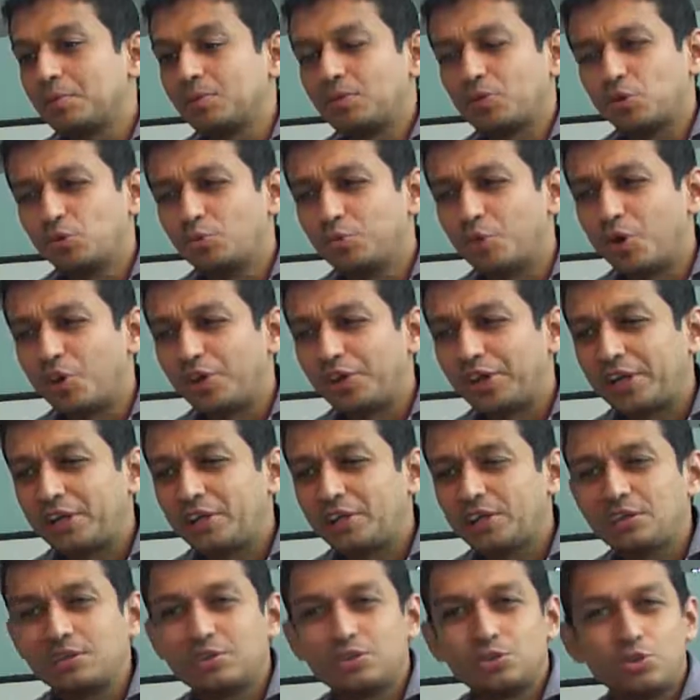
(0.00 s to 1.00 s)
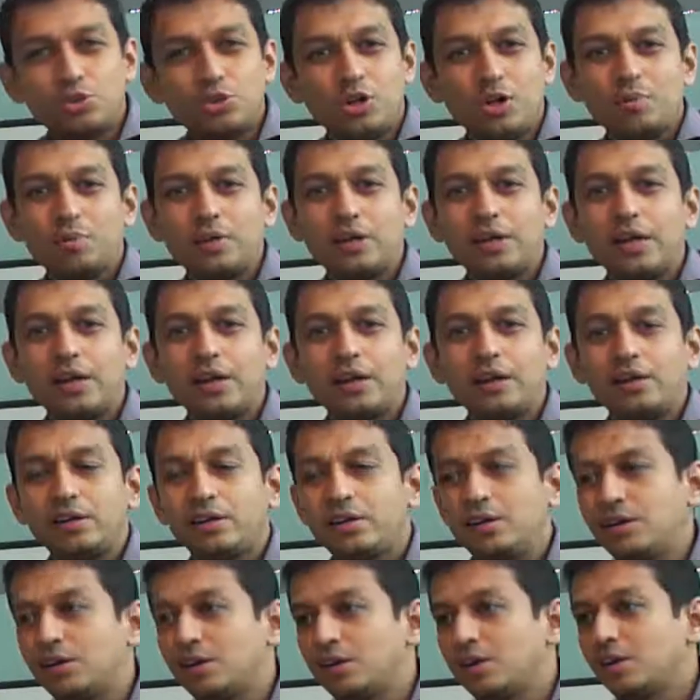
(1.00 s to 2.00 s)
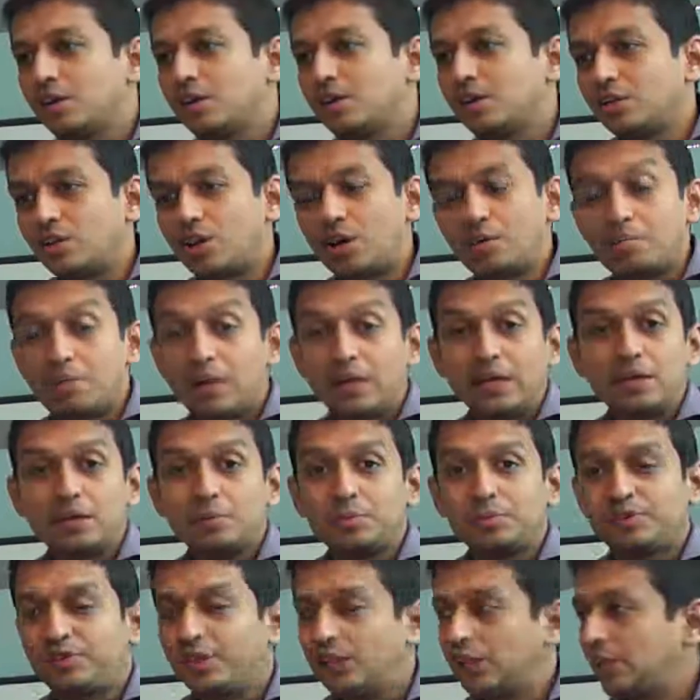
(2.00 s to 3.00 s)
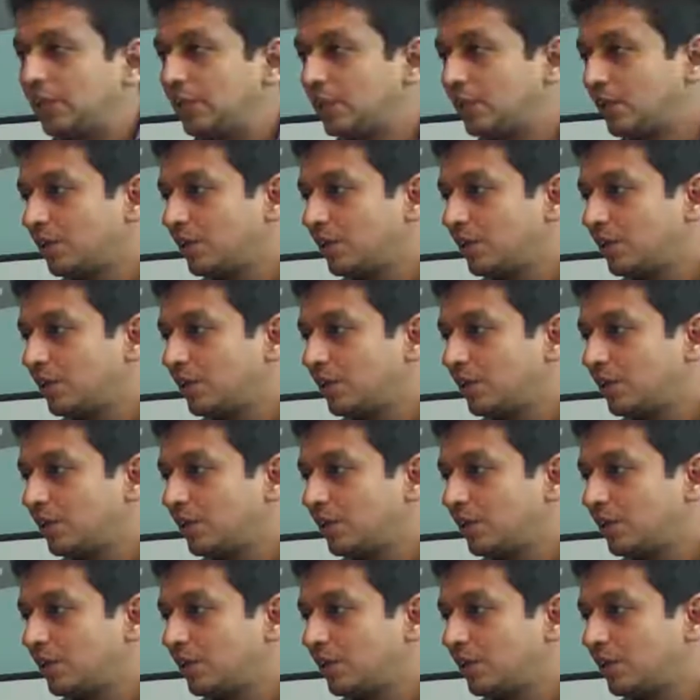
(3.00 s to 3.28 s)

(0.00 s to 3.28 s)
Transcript: Too boring, too complicated, not my cup of tea.